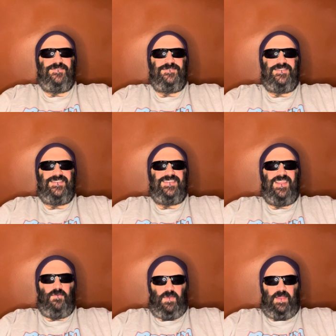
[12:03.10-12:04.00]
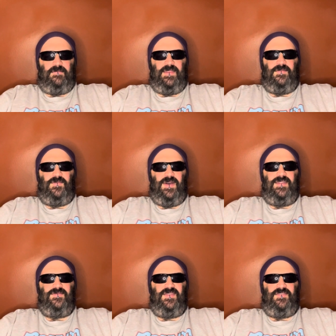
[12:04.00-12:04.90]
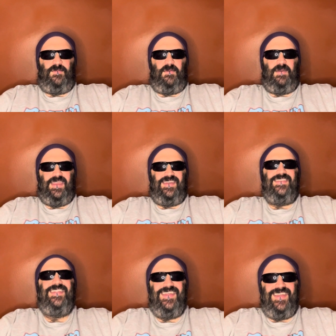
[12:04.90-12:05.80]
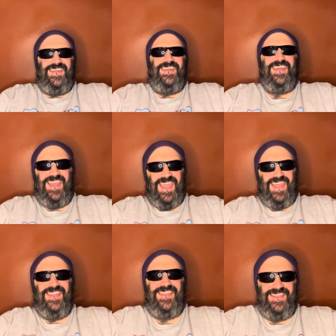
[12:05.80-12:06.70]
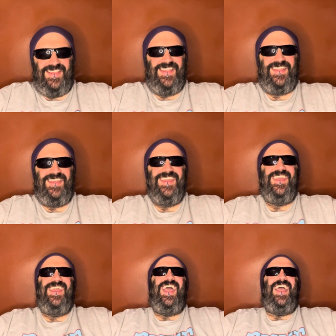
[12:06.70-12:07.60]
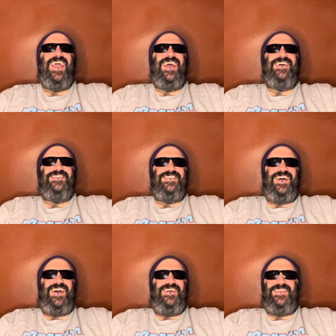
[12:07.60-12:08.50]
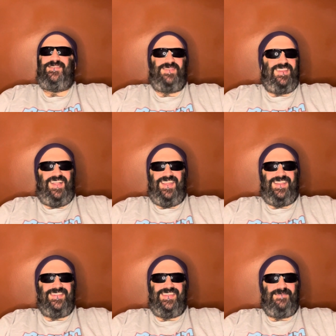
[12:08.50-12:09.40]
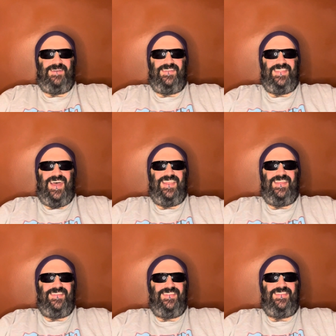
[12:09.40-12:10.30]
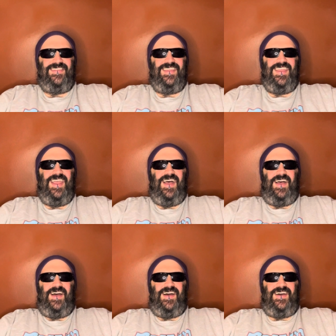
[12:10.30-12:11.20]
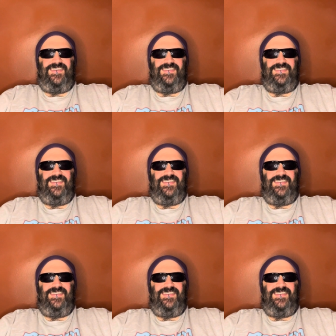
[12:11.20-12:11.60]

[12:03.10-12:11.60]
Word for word: you're just like, wait a minute, what? What film am I in? and, and uh, that's really all I can say about that is uh,